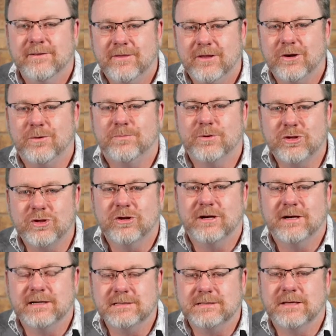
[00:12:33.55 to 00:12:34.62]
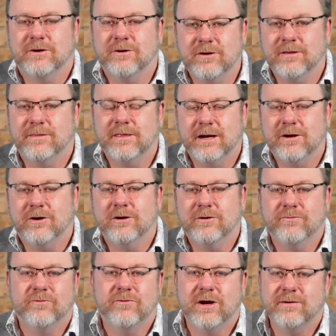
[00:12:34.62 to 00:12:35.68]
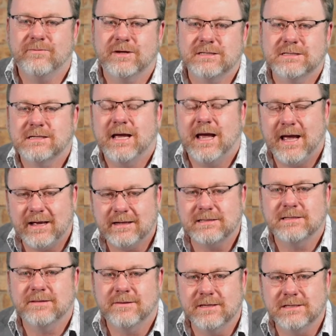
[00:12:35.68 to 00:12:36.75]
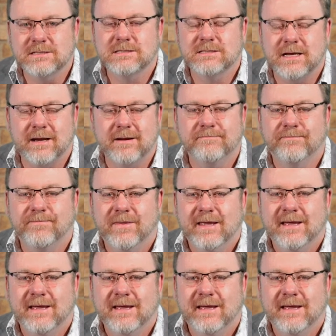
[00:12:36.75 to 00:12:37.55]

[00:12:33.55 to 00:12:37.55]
the opportunities that are in front of us at this time.